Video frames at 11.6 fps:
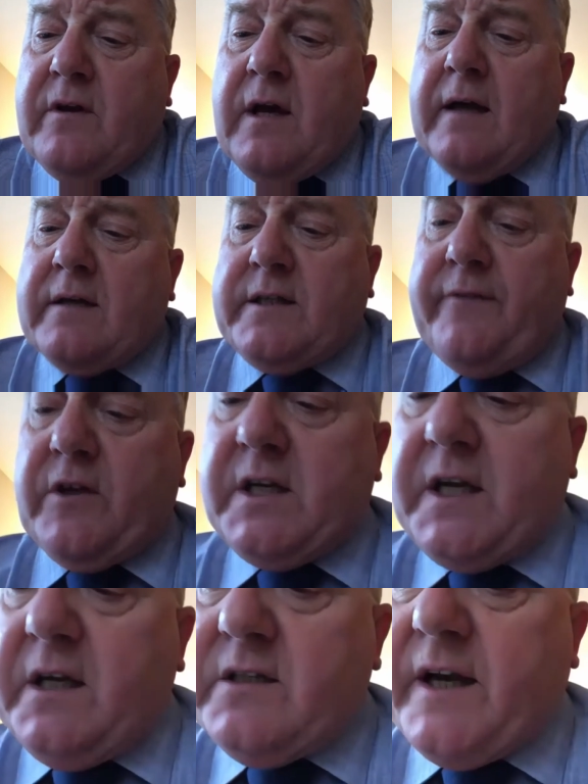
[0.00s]

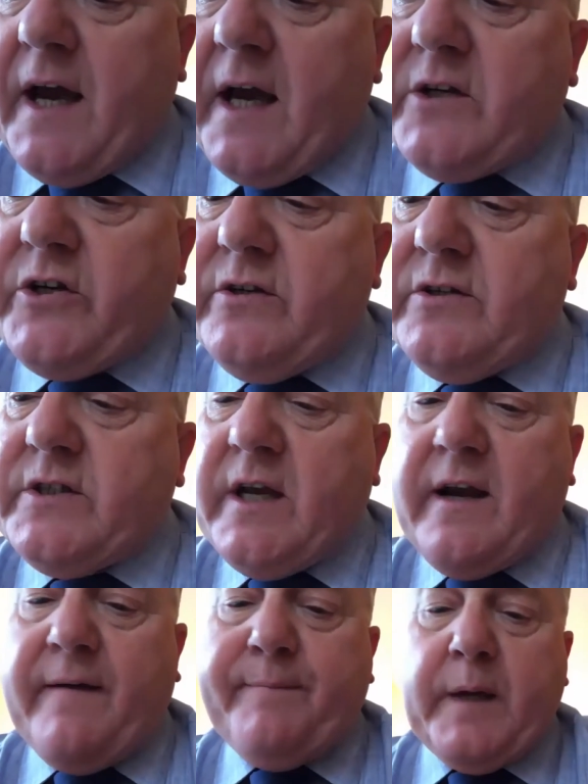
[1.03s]
activities and actions
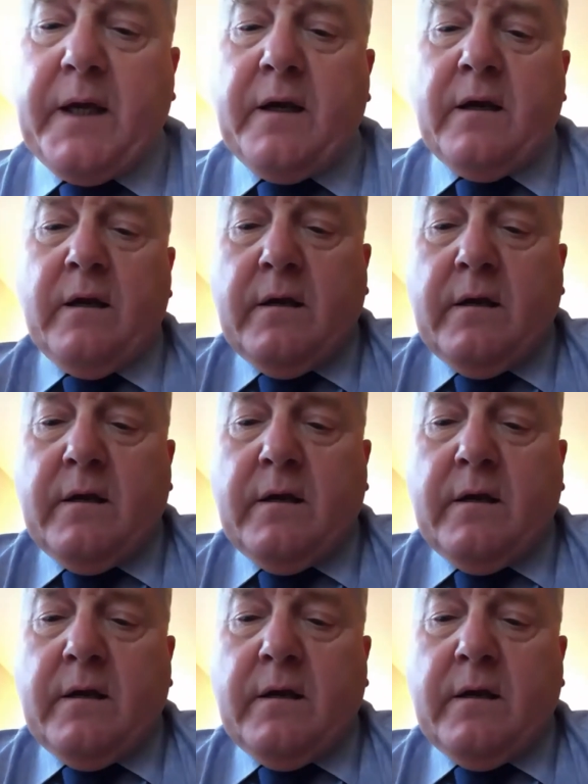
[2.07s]
that have been